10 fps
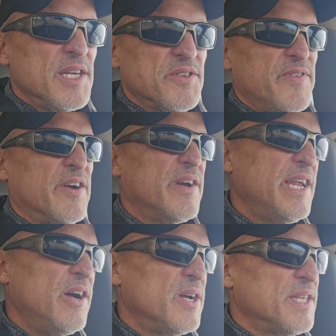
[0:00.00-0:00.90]
It's
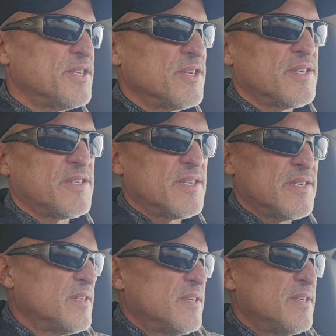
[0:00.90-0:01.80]
very you know this
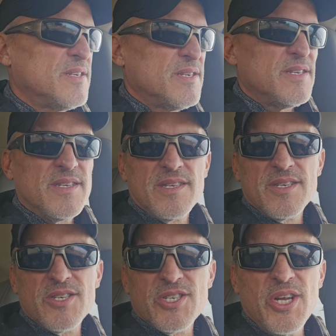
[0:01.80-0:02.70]
is
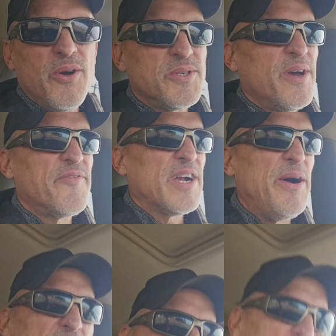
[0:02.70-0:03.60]
this is known. So I
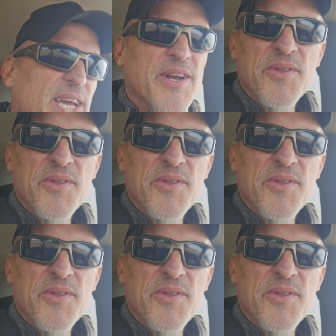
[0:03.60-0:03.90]
forgot what I was saying.